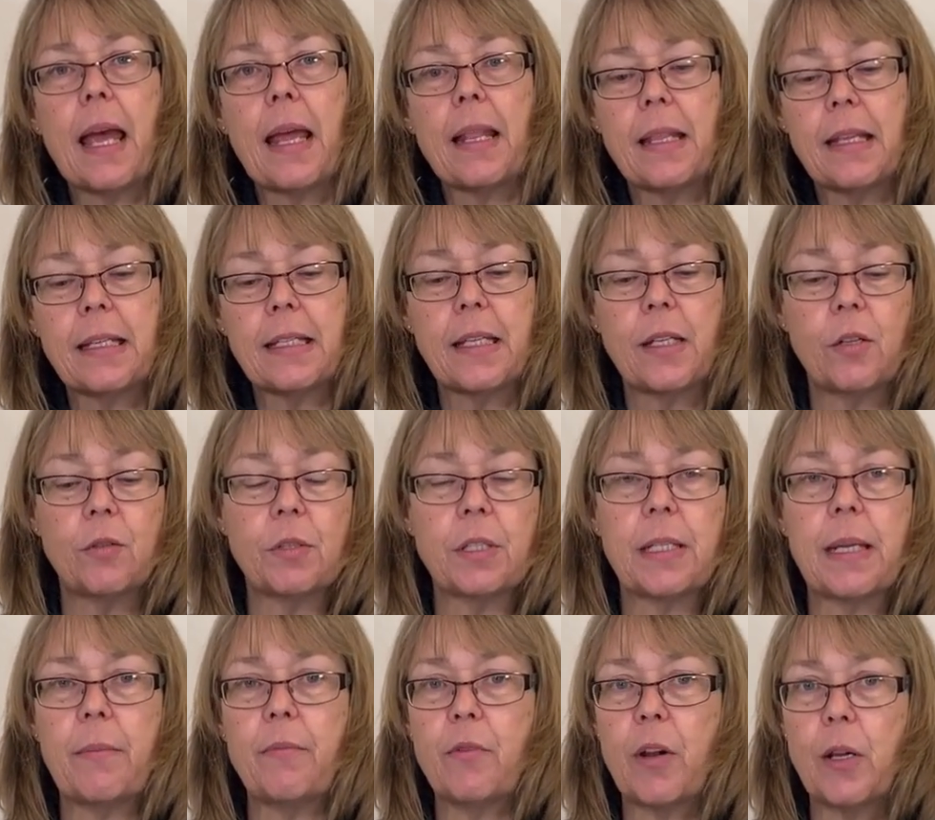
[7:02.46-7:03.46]
and the single
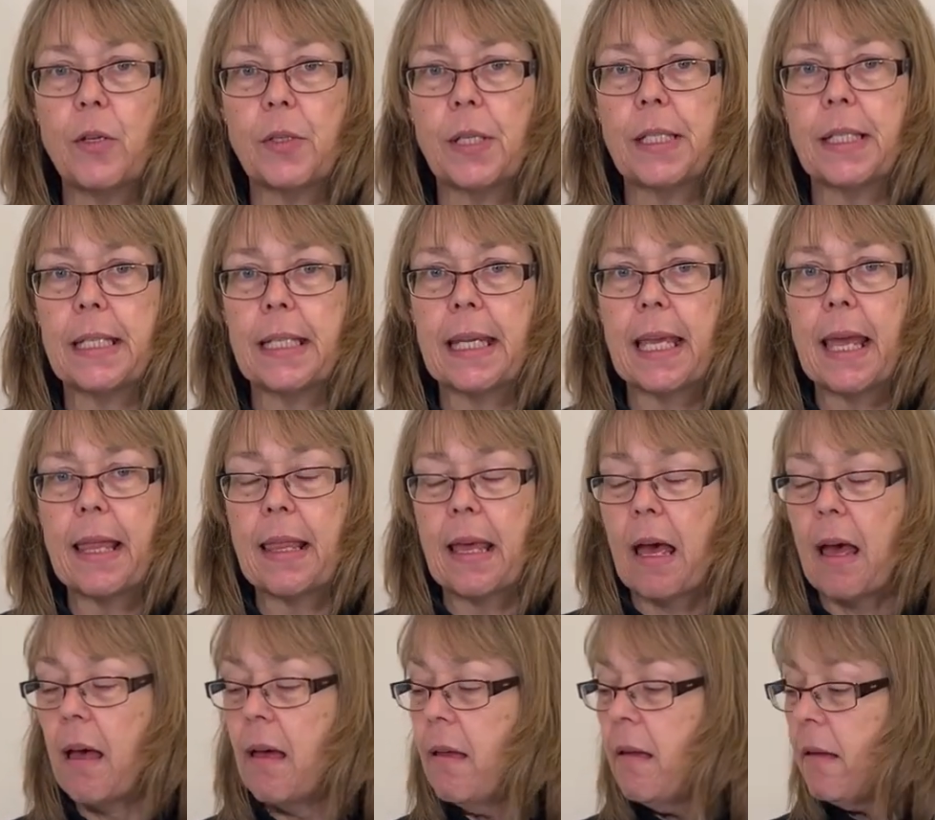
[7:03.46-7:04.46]
stem roses
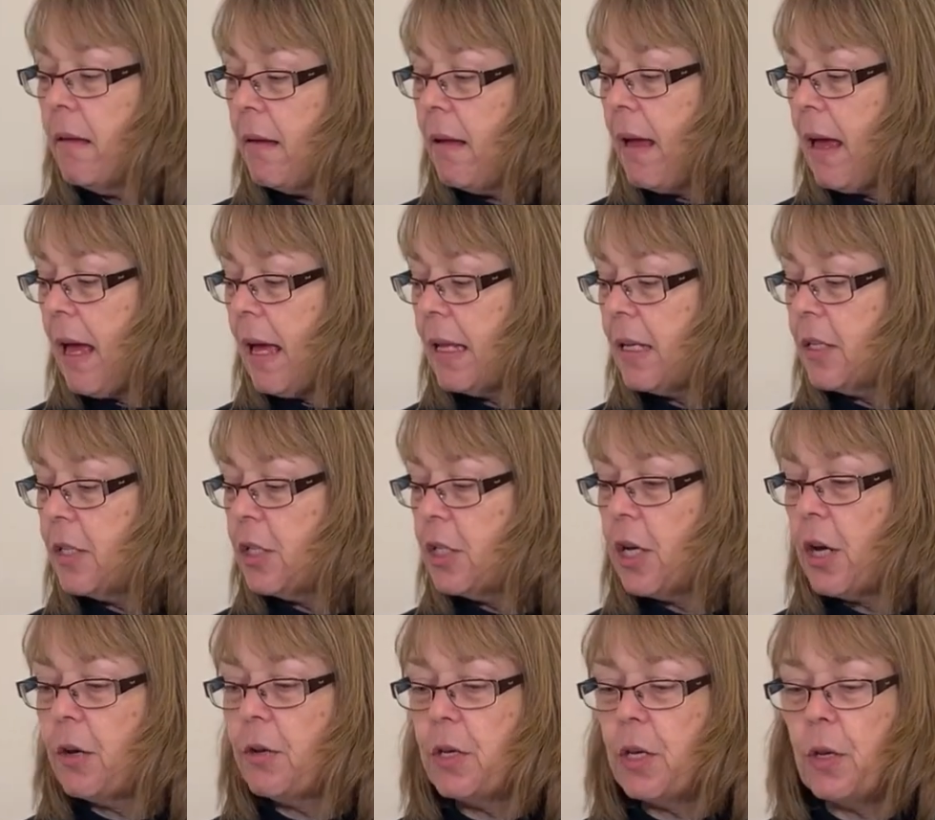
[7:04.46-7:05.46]
together and
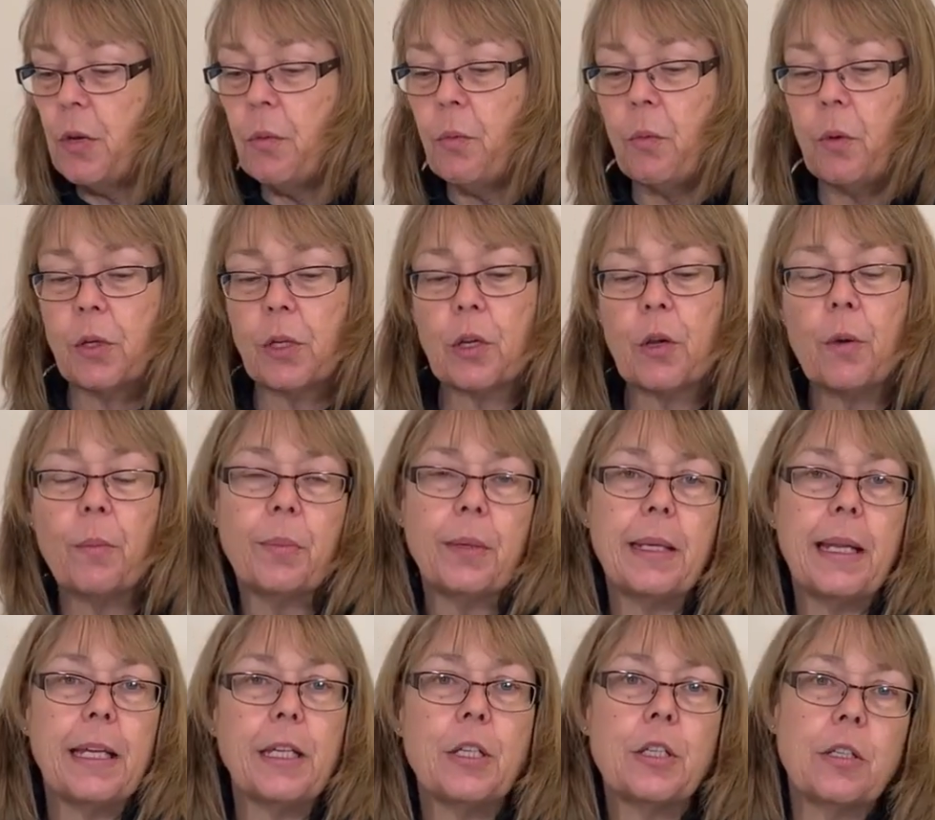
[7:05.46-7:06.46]
shown you what a
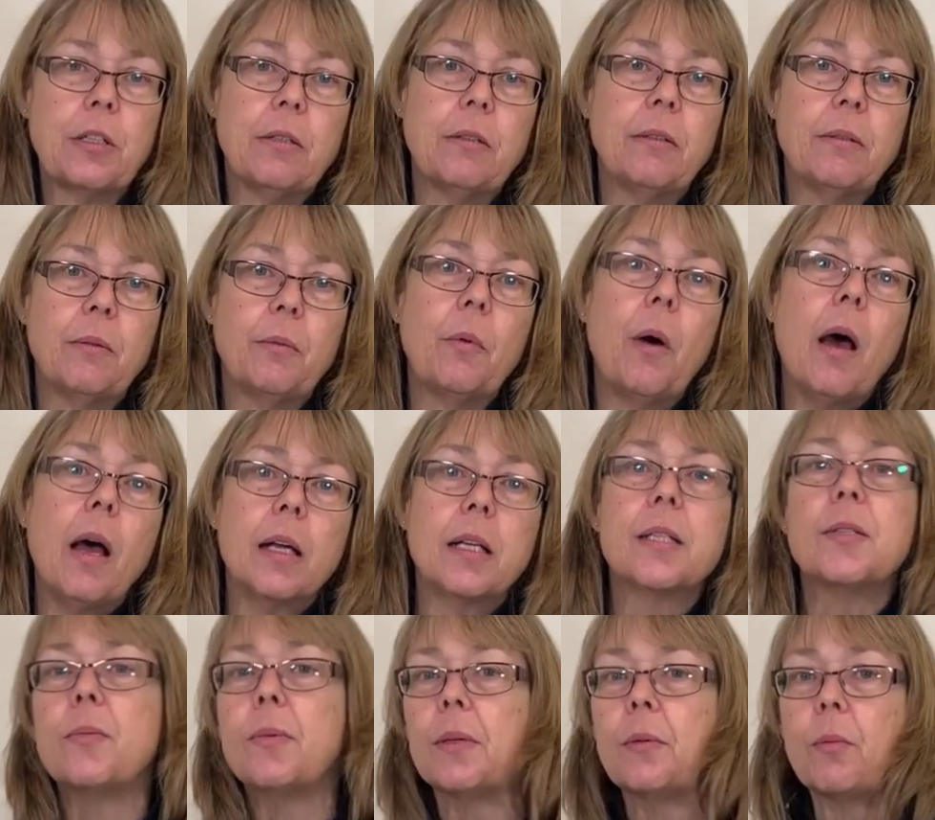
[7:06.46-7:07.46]
combination
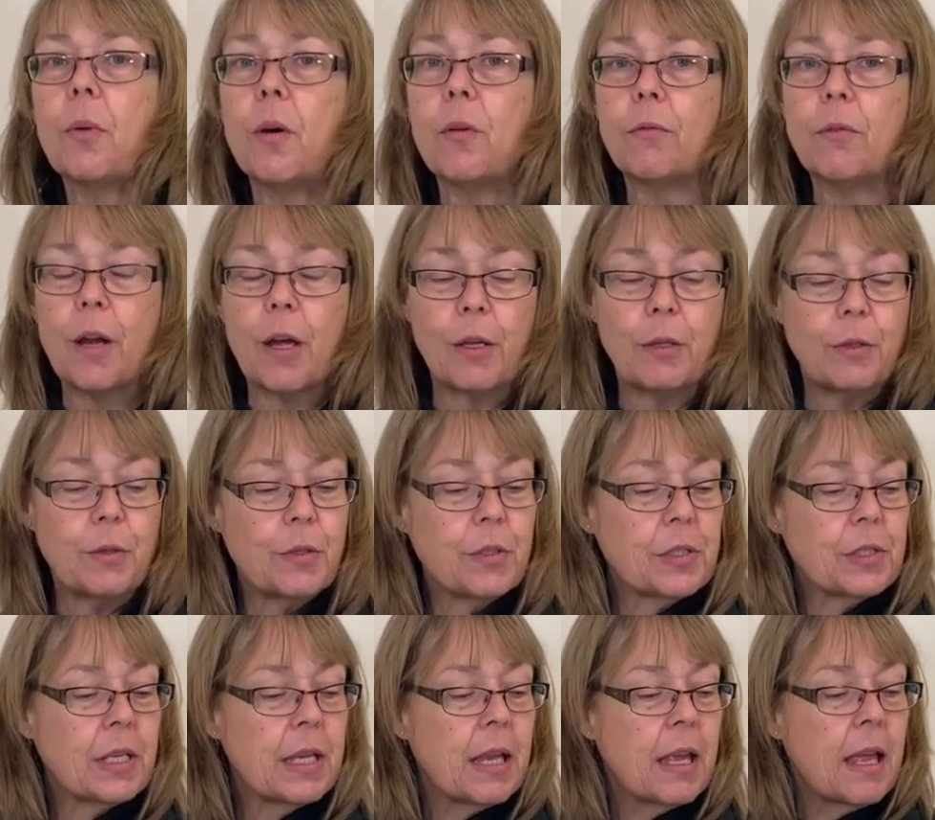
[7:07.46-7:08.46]
works with what
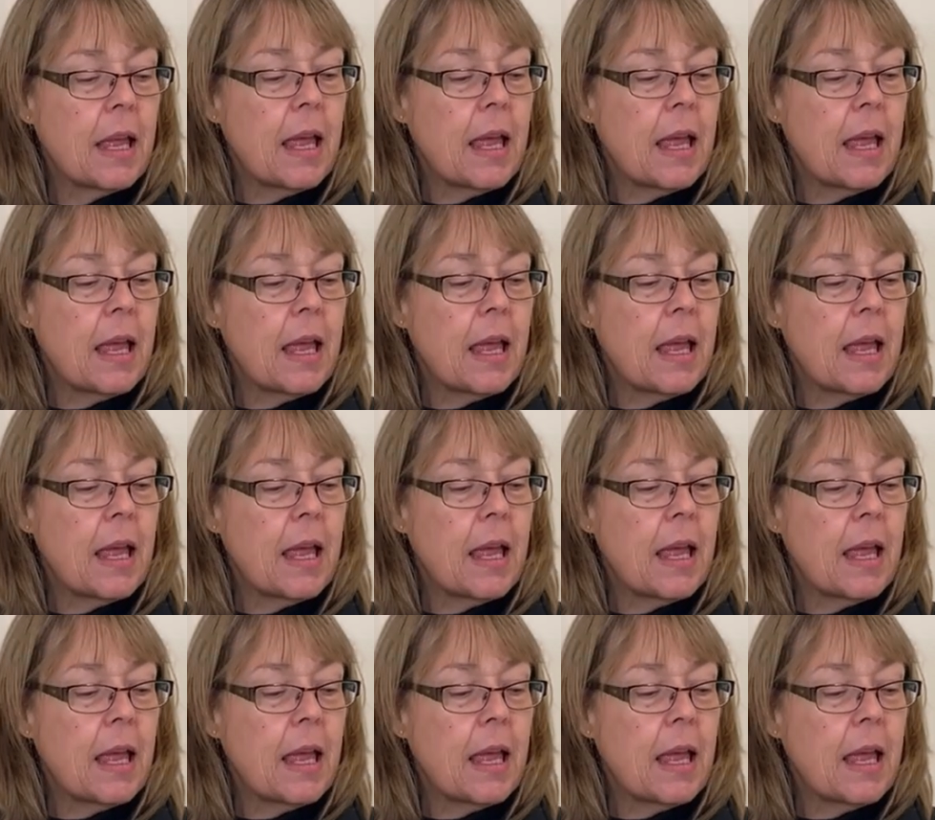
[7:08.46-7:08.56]
rose.